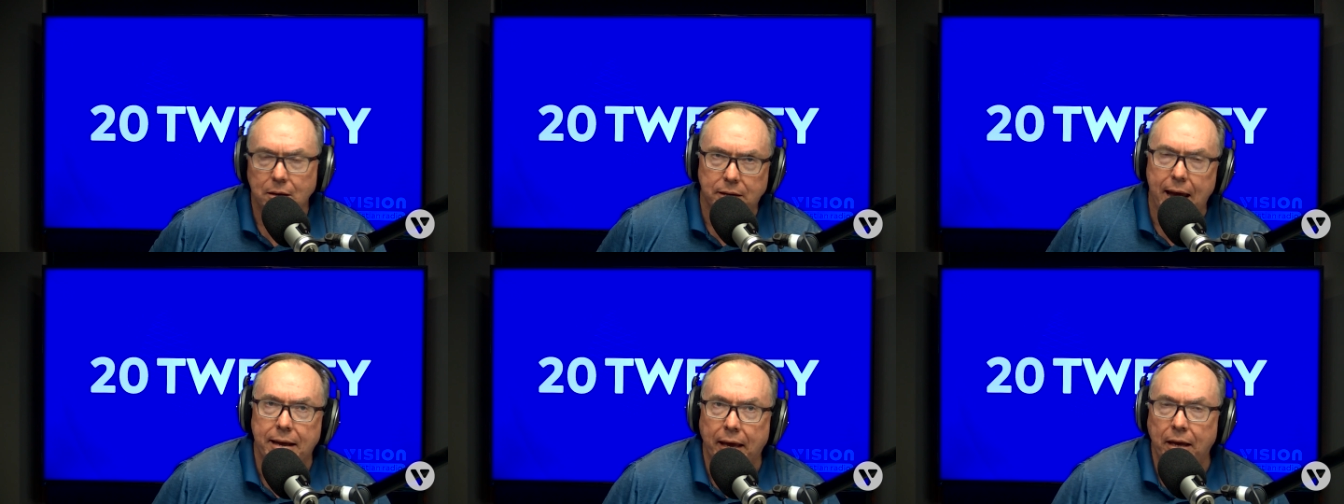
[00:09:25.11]

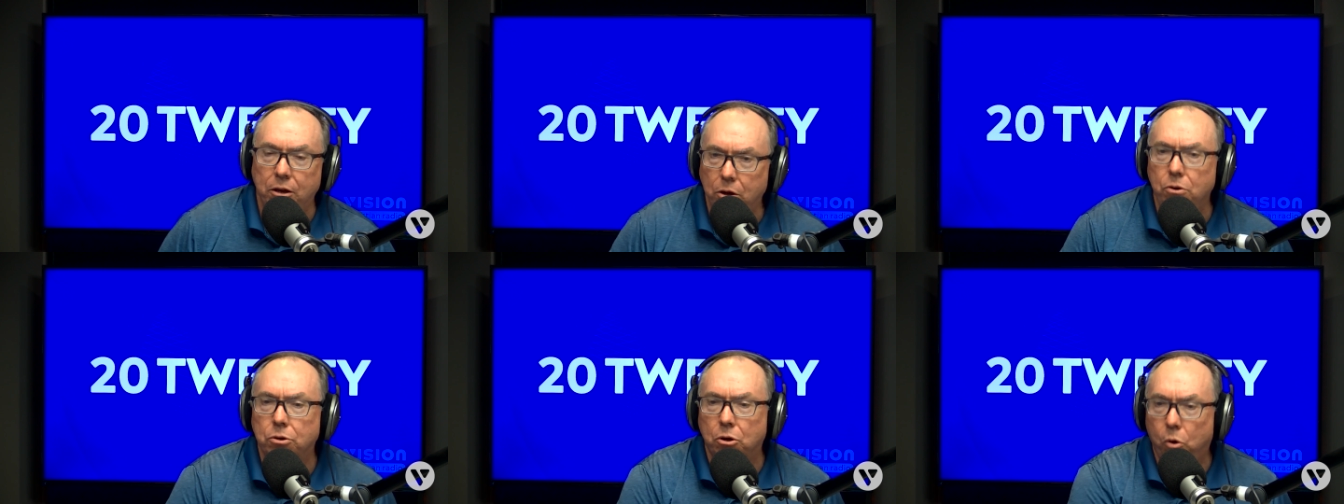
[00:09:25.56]
taking
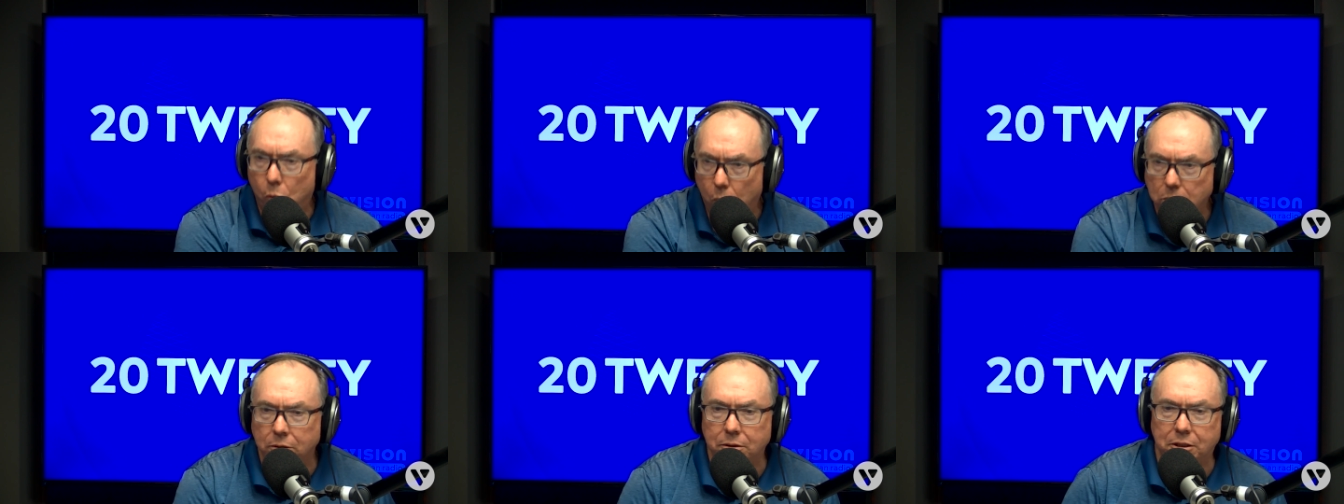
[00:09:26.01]
you to
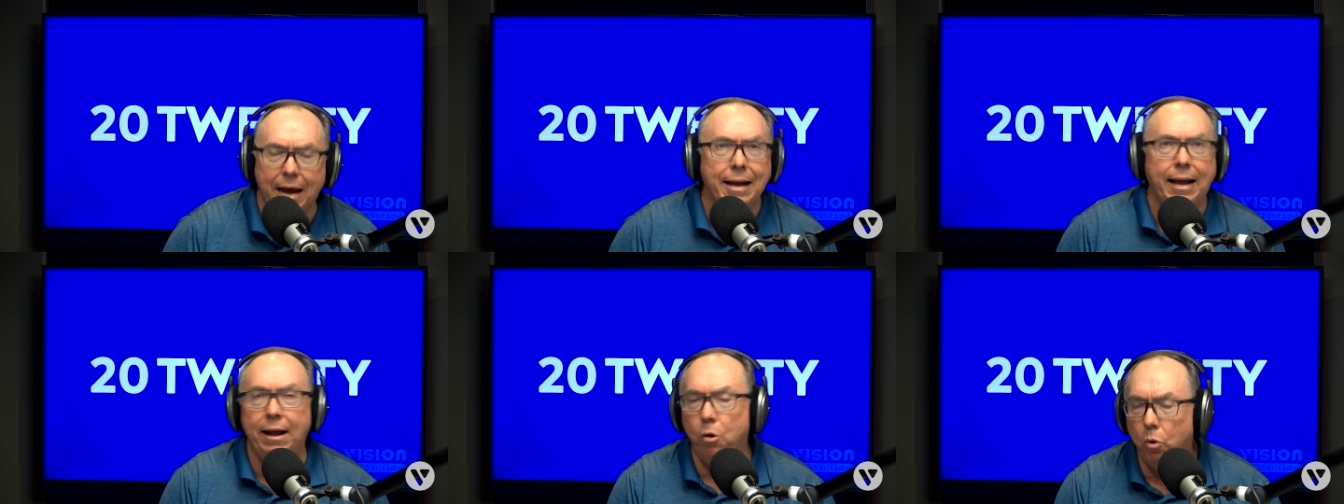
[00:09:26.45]
court and
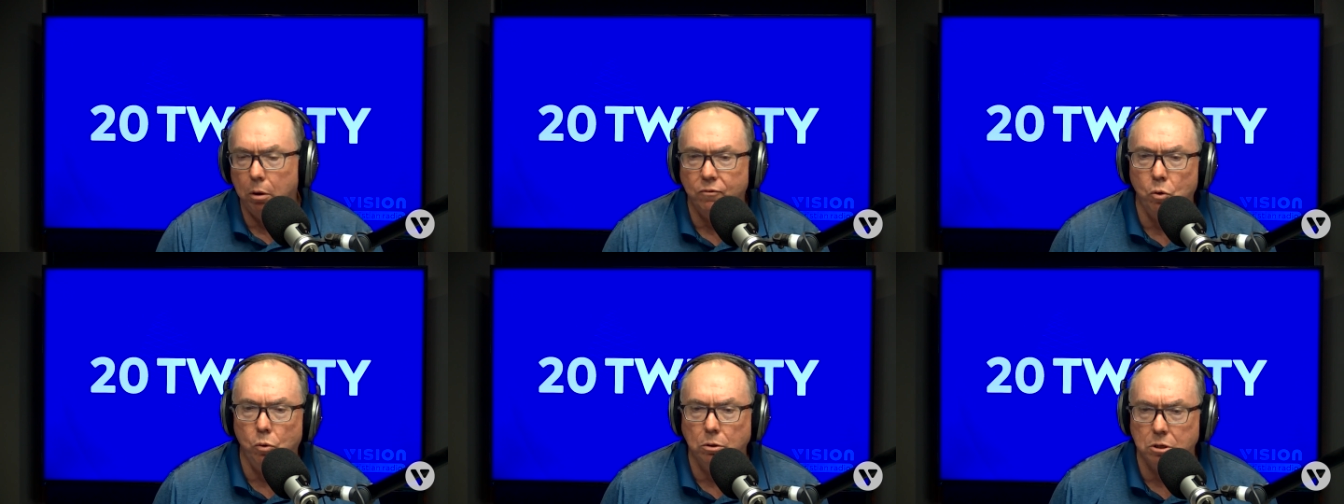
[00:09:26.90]
taking
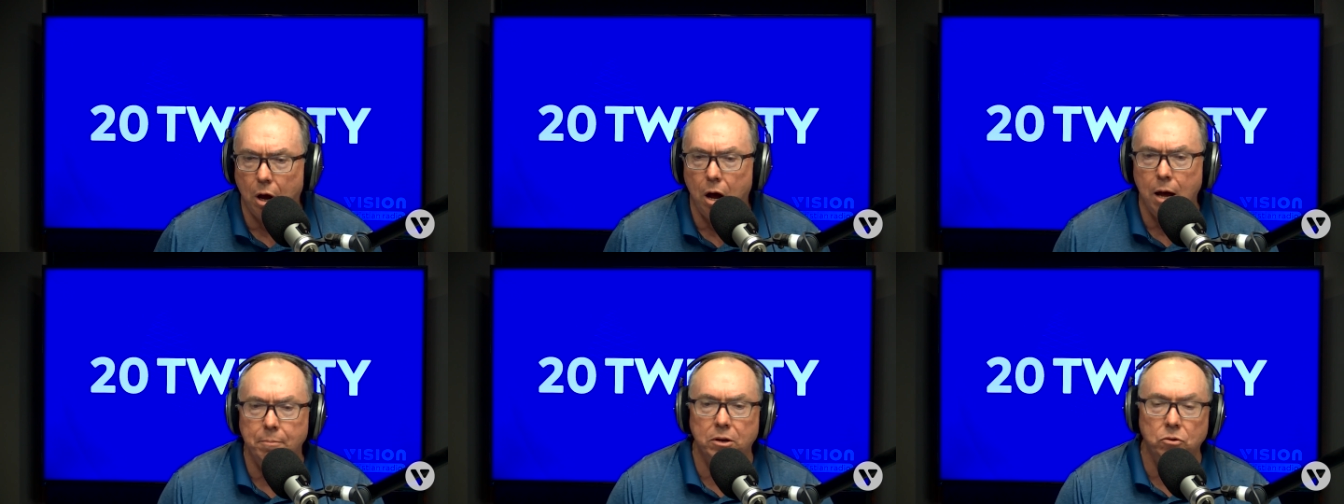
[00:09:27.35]
all of your
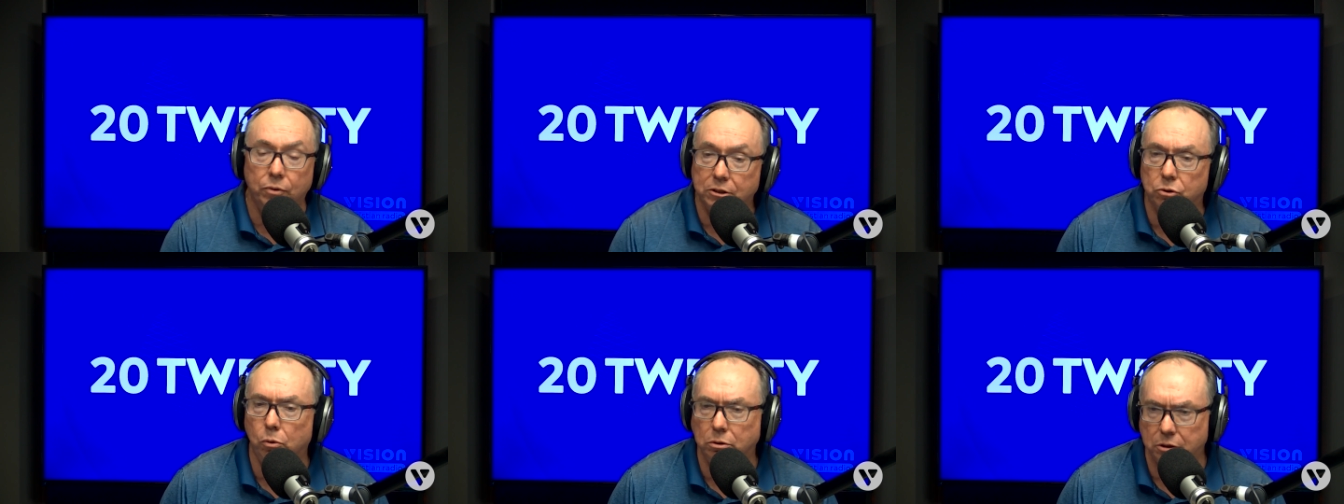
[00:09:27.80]
time and
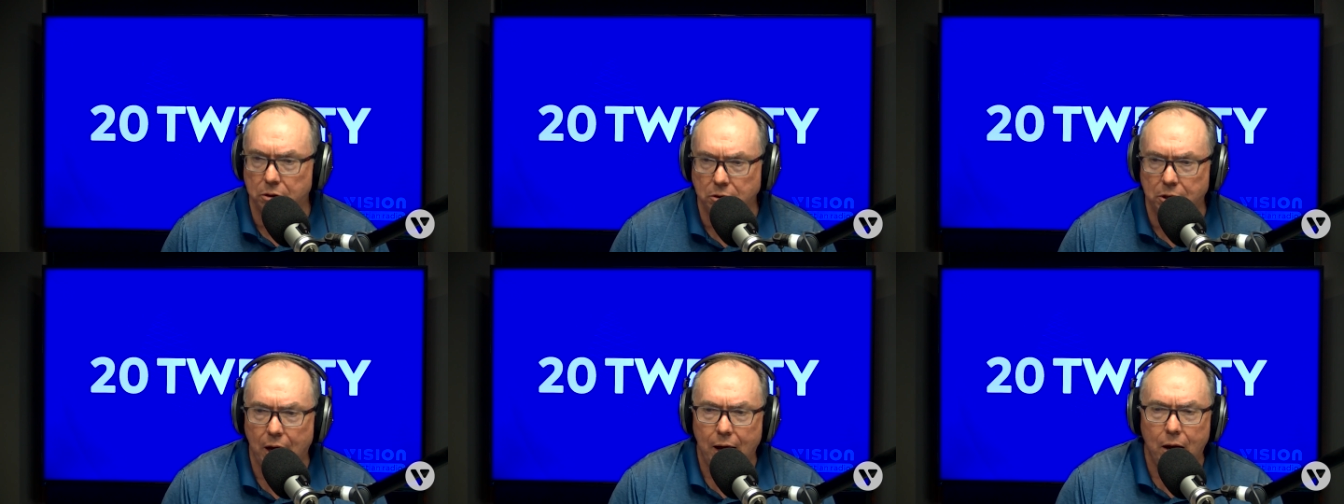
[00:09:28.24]

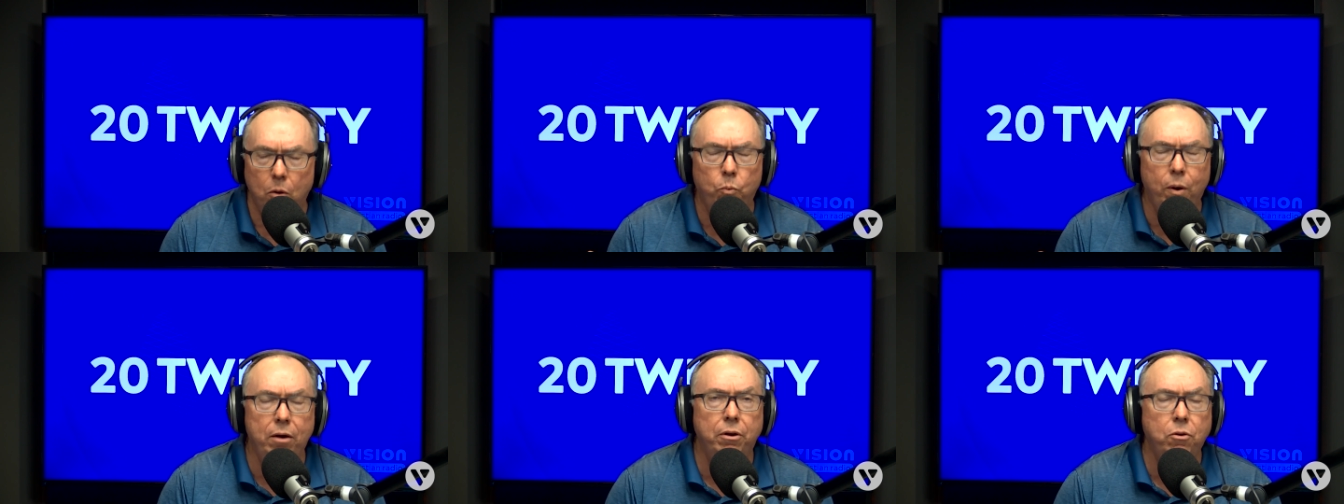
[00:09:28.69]
resources?
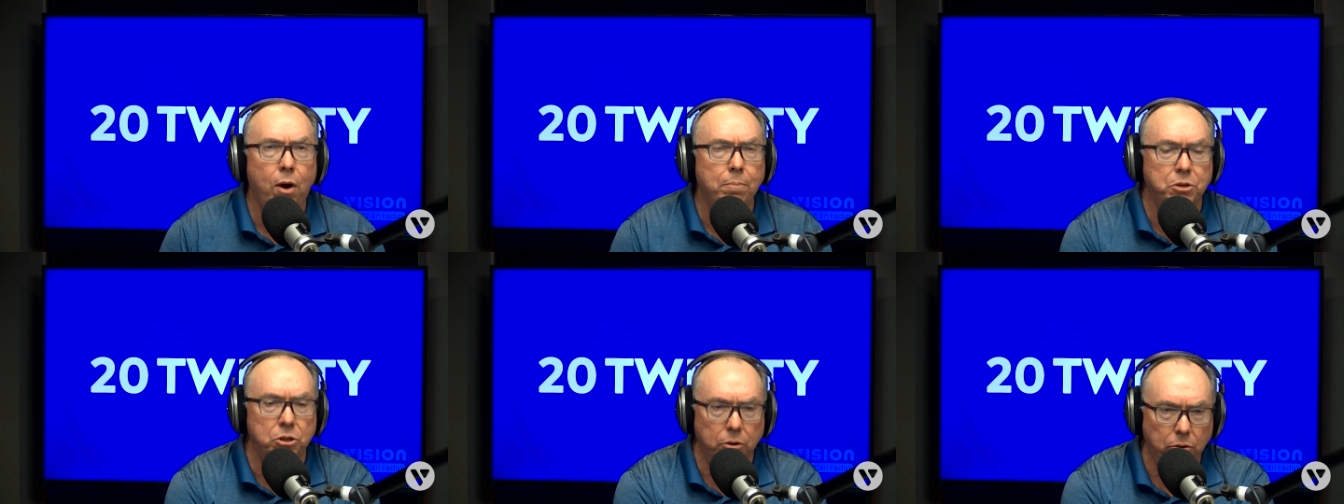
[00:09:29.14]
Uh, where are you
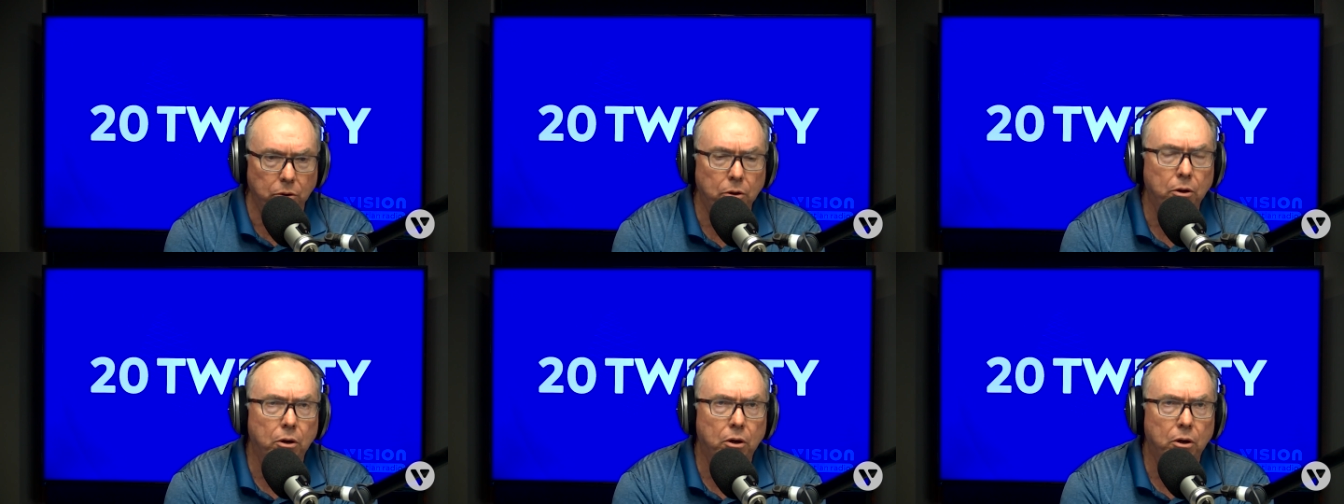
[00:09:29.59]
up to?